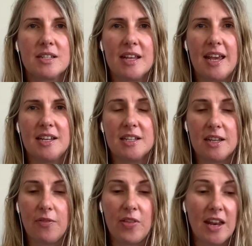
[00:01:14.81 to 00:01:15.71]
And
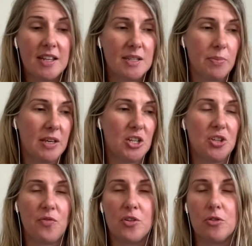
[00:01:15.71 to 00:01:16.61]
if that is a big issue
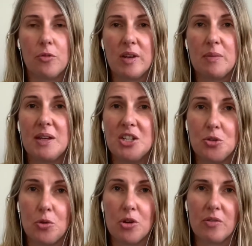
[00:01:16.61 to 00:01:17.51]
for you, I recommend you
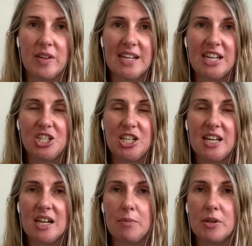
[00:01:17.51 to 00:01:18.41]
work with an energy
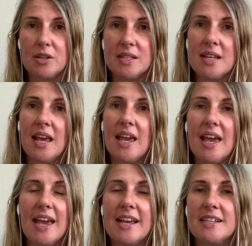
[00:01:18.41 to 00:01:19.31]
healer, because
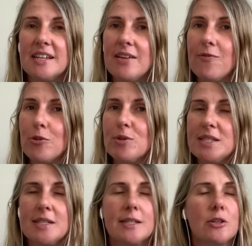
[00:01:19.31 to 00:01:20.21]
it
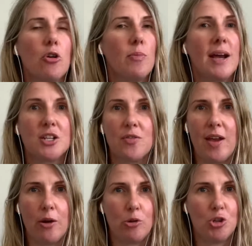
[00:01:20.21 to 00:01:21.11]
influences so much of
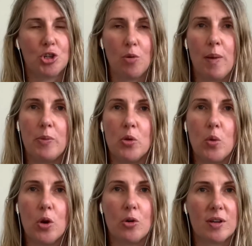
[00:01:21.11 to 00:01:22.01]
how you show up in the
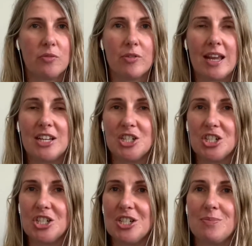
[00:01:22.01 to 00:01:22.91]
world, in
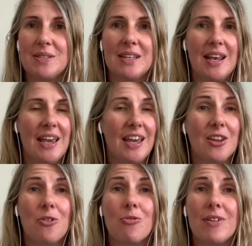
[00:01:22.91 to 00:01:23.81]
relationships, in
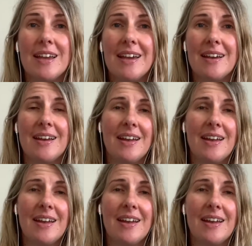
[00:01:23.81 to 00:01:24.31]
career,